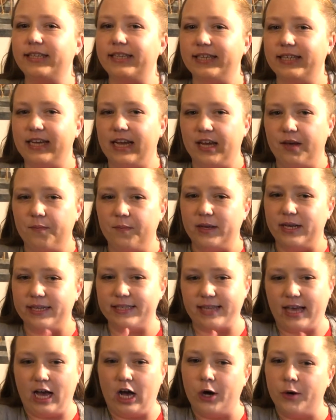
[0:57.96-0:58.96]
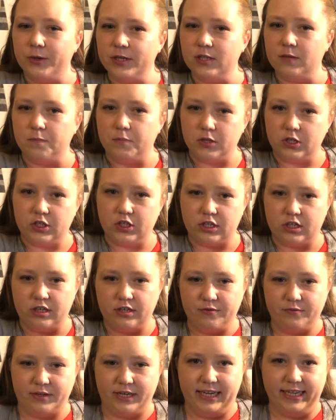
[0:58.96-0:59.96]
the name because I always butcher
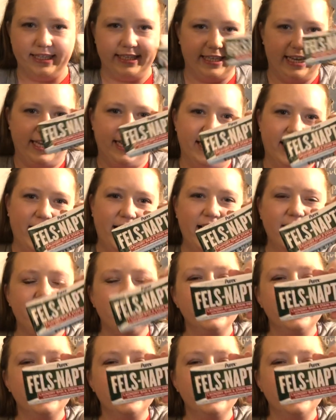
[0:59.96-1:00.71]
it when I say that.